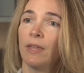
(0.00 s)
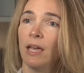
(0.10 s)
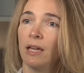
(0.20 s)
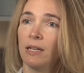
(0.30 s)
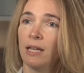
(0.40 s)

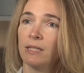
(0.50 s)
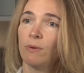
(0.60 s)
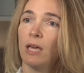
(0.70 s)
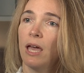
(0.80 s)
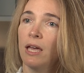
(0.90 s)
And as
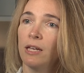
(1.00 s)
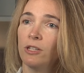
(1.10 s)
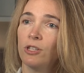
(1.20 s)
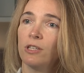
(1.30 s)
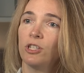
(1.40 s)
we
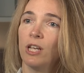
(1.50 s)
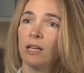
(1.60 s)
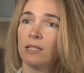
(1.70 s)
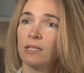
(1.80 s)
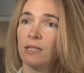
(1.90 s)
age, the
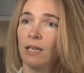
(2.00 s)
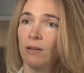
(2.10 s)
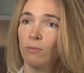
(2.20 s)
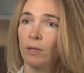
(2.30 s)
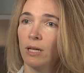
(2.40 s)
chance
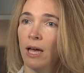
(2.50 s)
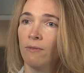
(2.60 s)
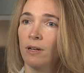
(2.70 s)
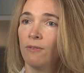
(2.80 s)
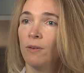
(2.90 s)
that we'll
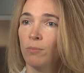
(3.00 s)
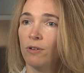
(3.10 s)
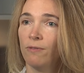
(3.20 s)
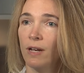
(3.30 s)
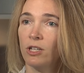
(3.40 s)
have enough
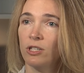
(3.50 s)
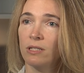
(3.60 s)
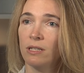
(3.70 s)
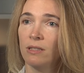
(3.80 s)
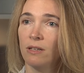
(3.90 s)

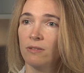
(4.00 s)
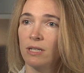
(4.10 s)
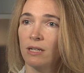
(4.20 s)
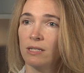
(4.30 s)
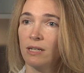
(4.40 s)
imperfections in those
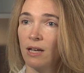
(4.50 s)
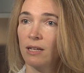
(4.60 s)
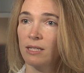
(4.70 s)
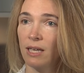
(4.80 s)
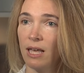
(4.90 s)
cells to
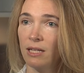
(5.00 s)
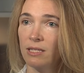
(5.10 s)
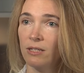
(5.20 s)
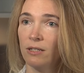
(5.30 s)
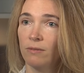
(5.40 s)
cause a
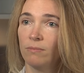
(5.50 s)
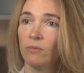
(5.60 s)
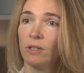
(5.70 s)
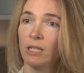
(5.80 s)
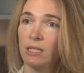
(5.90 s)
cancer
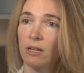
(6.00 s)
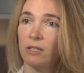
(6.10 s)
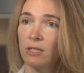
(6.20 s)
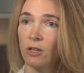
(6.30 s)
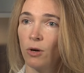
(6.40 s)
really
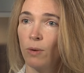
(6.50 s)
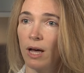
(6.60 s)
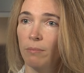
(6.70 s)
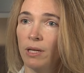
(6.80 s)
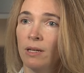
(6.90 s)
starts to go
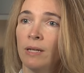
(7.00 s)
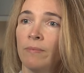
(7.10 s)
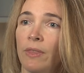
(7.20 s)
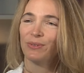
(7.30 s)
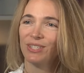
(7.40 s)
up.
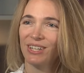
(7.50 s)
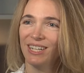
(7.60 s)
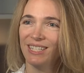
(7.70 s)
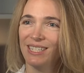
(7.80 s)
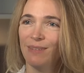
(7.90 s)
We're starting
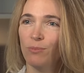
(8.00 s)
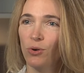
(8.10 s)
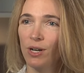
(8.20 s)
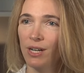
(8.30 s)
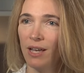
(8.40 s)
to see
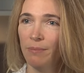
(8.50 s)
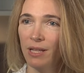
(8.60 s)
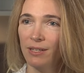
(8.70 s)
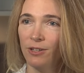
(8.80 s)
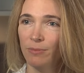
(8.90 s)
more
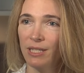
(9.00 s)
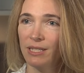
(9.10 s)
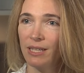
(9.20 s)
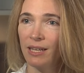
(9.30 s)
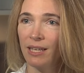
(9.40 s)
non-melanoma
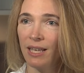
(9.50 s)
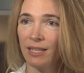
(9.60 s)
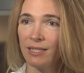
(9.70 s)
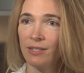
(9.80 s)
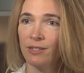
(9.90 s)
skin
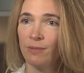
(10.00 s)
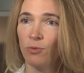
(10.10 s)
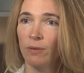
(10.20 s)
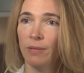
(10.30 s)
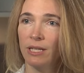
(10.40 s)
cancers,
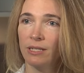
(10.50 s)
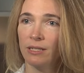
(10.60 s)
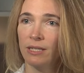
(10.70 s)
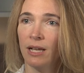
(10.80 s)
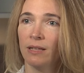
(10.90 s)
more basal
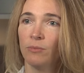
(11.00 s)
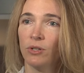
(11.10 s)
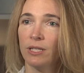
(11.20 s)
cell and more